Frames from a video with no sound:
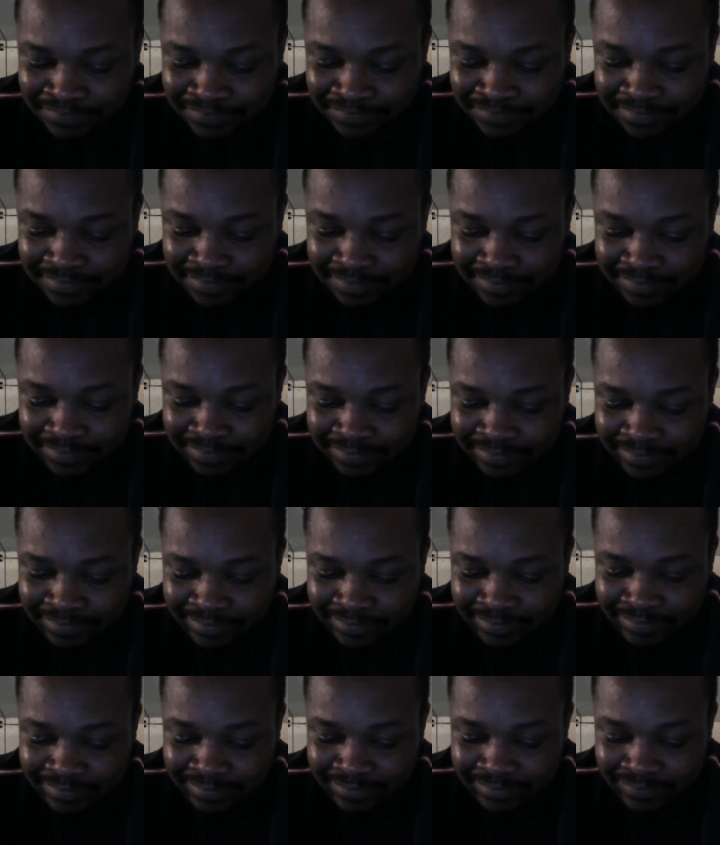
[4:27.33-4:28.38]

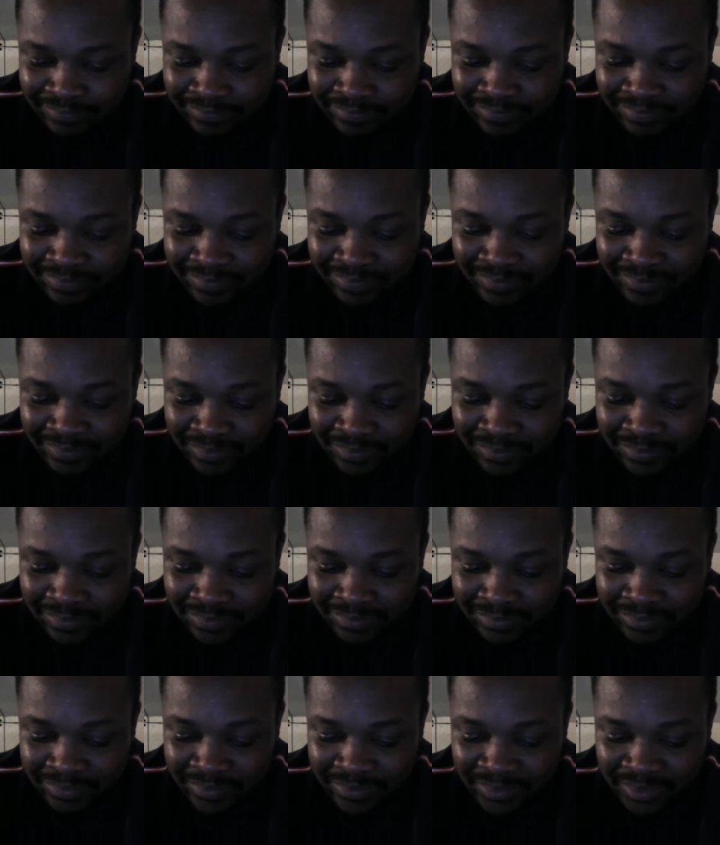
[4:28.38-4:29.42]

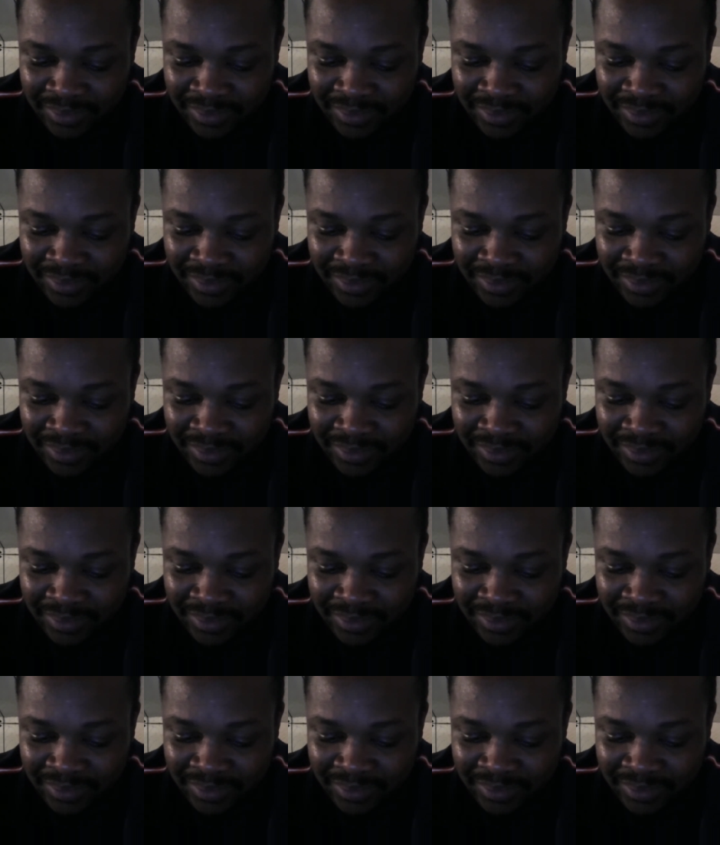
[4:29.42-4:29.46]
(silence)